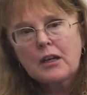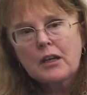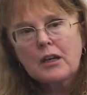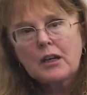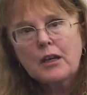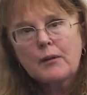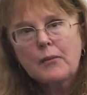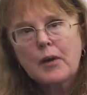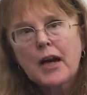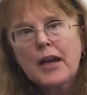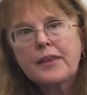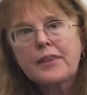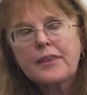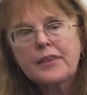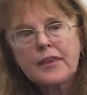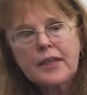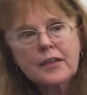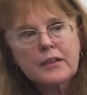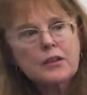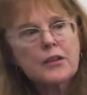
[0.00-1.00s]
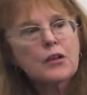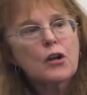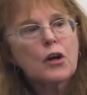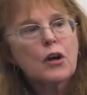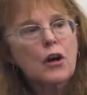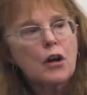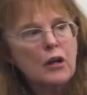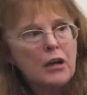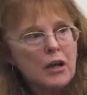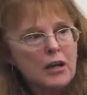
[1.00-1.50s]
I think that
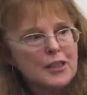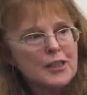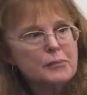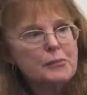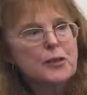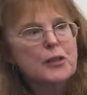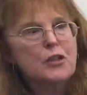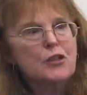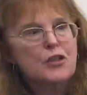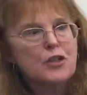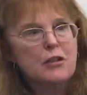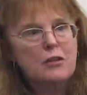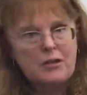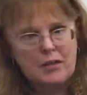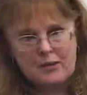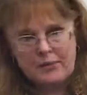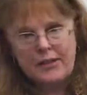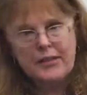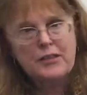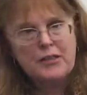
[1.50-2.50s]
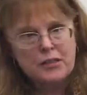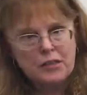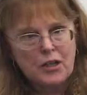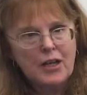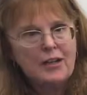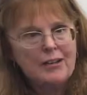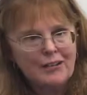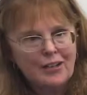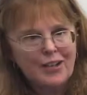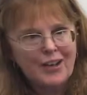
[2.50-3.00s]
all hospitals are having this
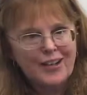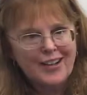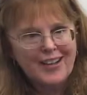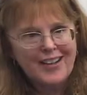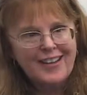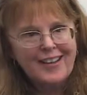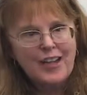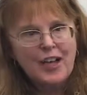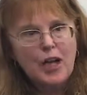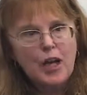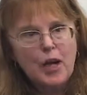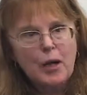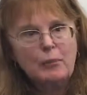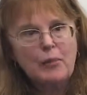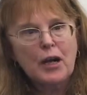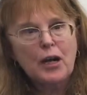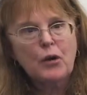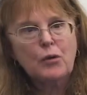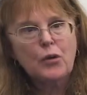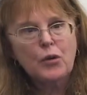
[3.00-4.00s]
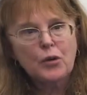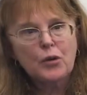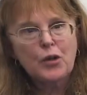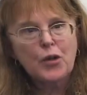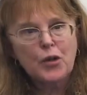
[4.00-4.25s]
dialogue about